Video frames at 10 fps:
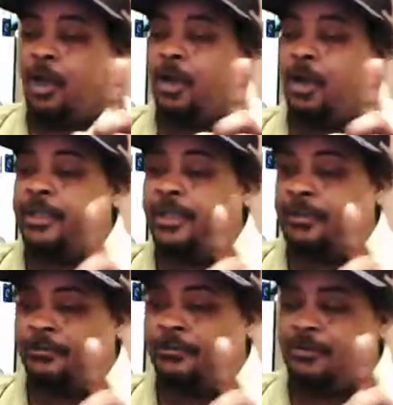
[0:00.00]

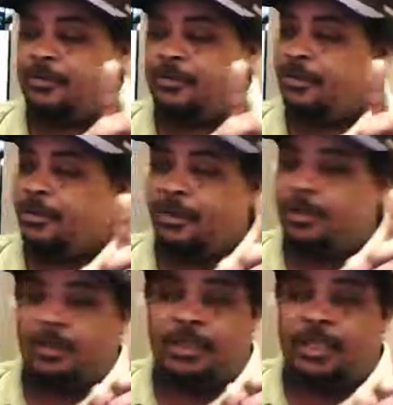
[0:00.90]
Again,
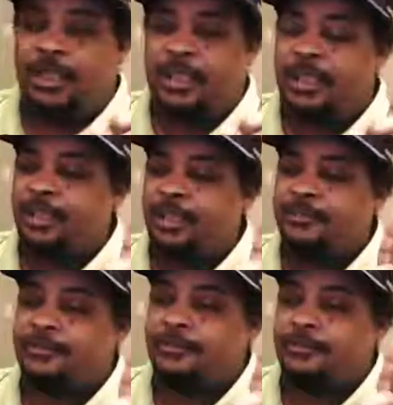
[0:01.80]

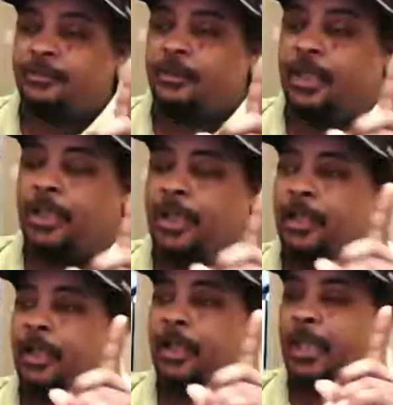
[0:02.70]
it's
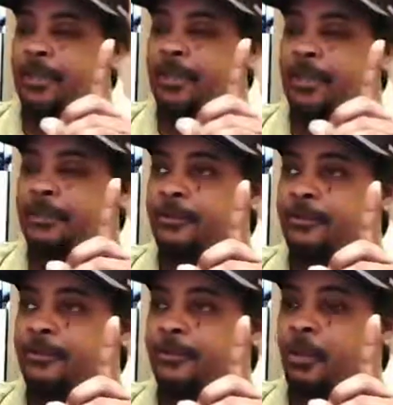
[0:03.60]
a
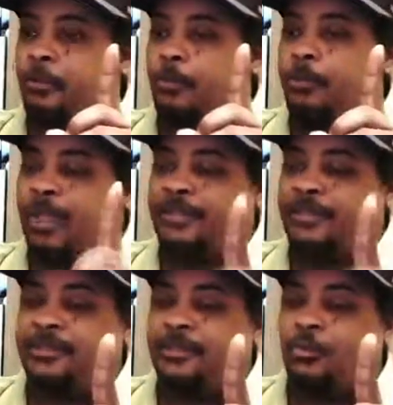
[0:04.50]

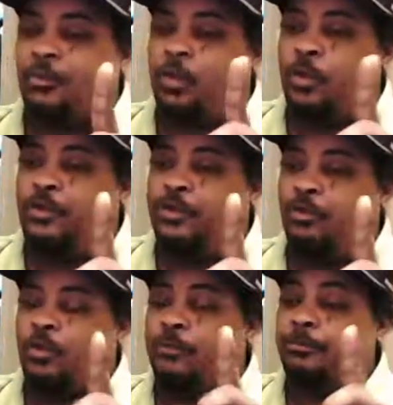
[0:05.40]
blessing when
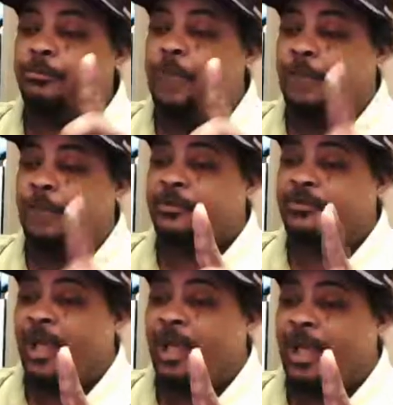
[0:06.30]
you can have a
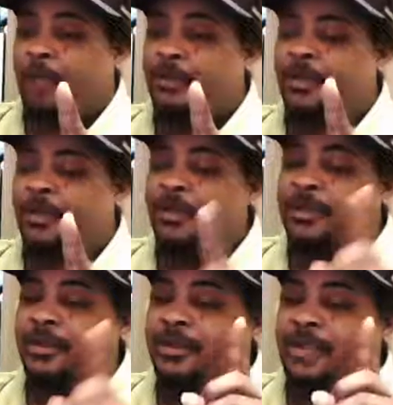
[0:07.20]
job
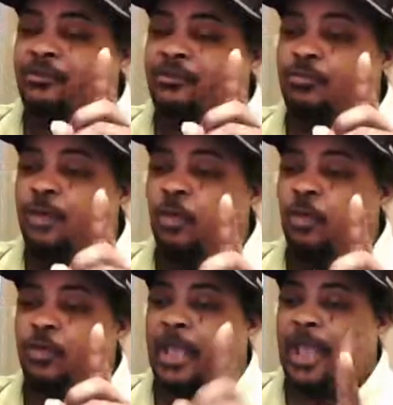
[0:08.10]
that you
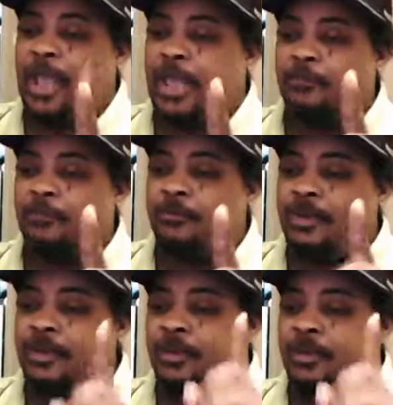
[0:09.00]
don't have
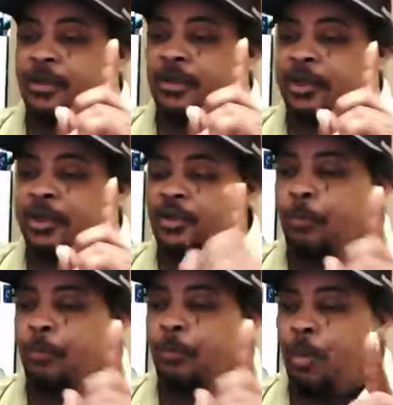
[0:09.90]

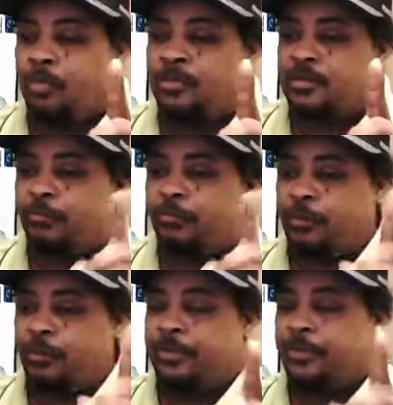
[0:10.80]
your boss
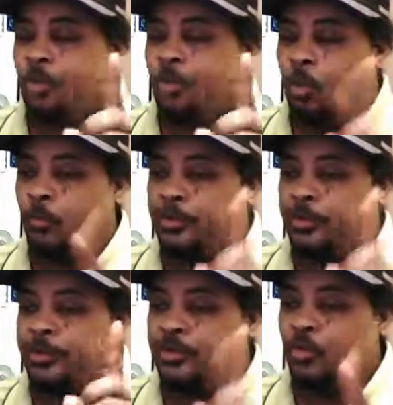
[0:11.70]
breathing
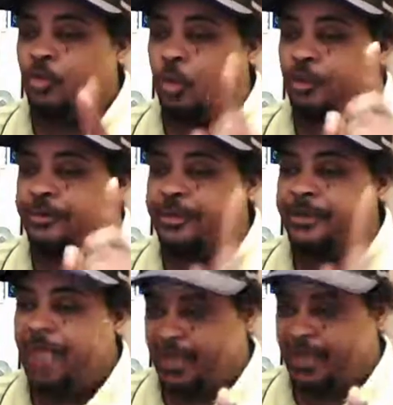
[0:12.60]
over your
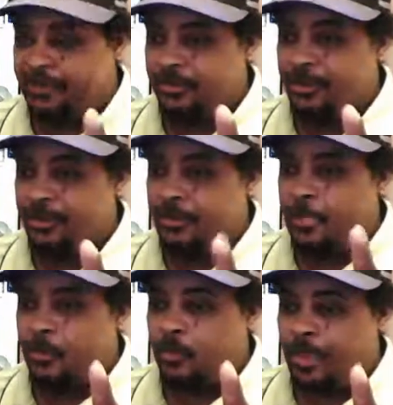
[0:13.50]
neck.
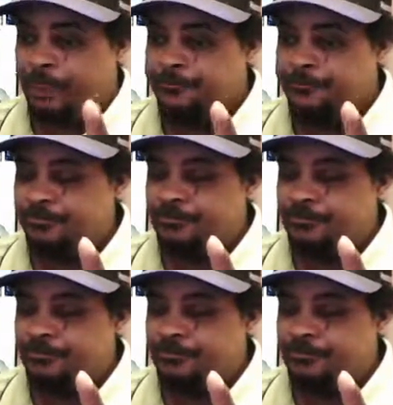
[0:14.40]
Okay?